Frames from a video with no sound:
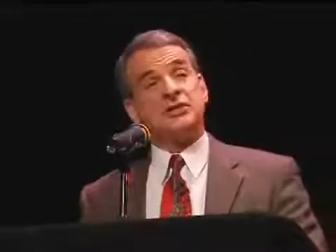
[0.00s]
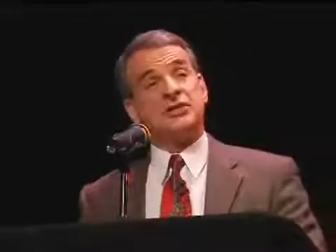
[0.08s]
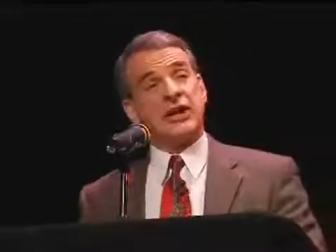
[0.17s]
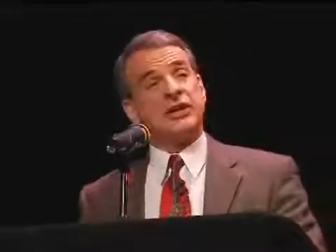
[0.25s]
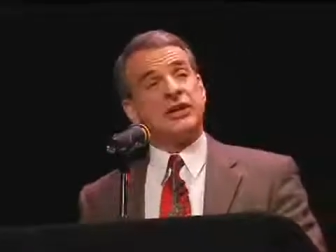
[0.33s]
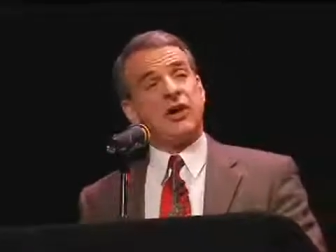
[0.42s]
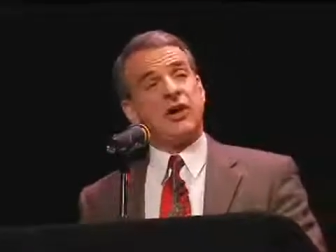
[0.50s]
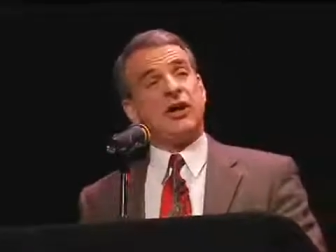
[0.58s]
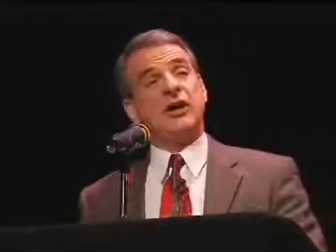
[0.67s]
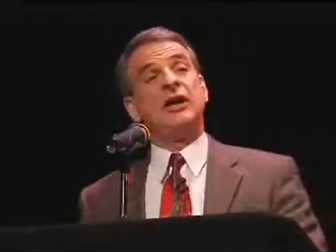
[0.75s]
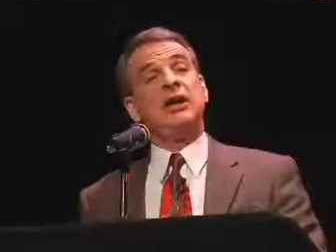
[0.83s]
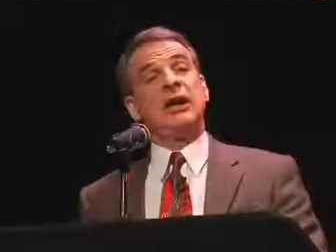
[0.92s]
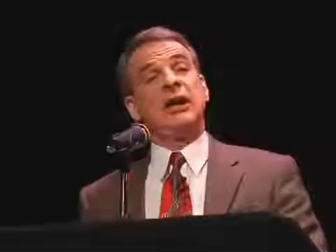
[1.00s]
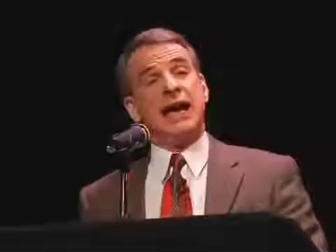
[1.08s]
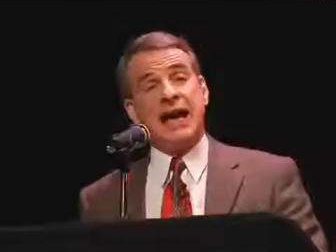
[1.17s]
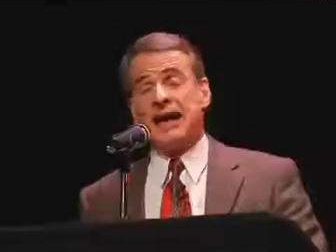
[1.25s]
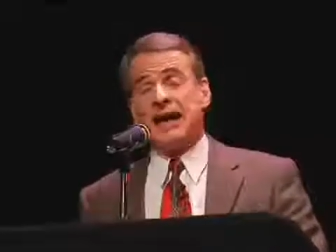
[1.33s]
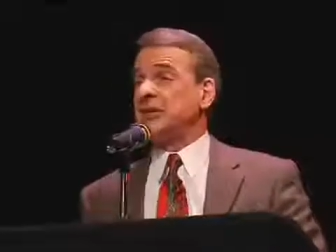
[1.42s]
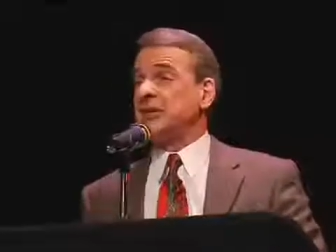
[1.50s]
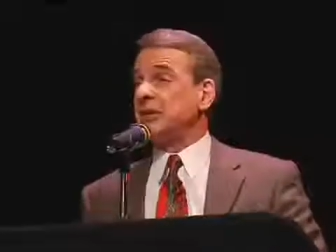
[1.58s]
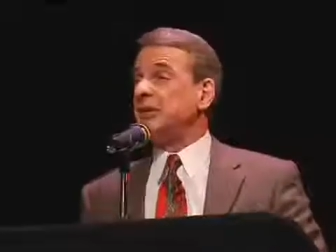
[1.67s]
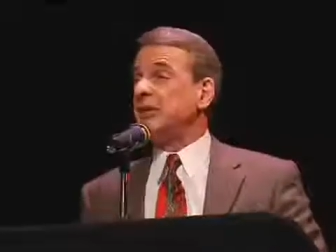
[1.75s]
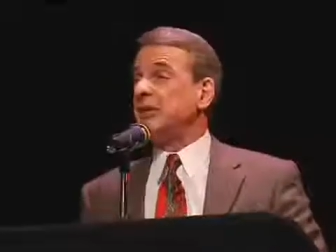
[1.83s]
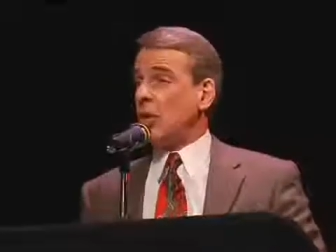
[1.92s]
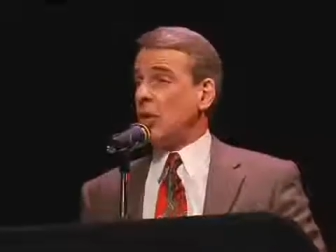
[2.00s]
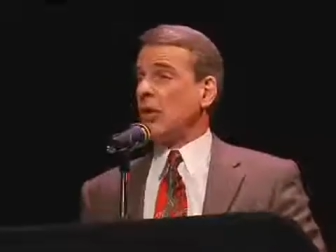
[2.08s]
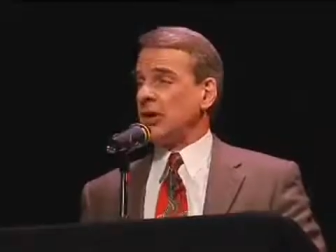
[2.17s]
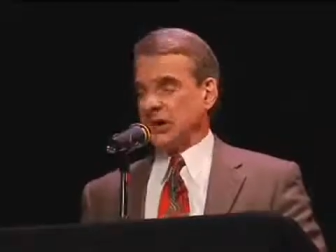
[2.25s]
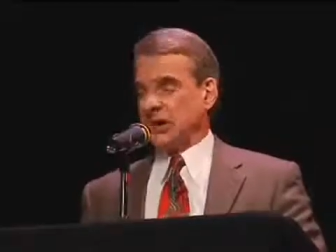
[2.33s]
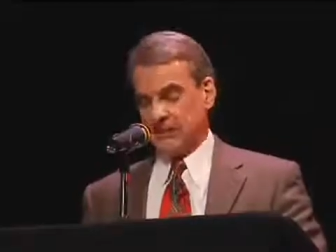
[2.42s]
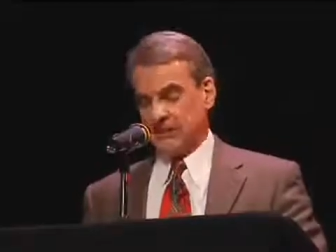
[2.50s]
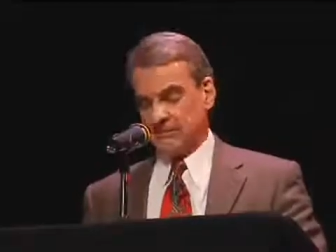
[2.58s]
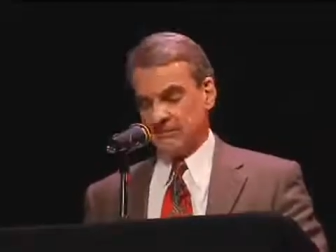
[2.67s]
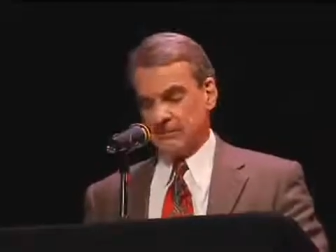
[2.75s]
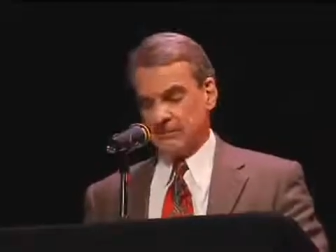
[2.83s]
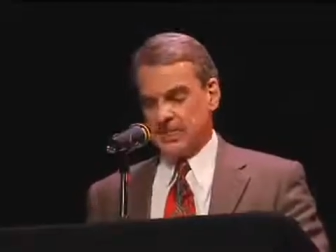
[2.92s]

which they call acting morally.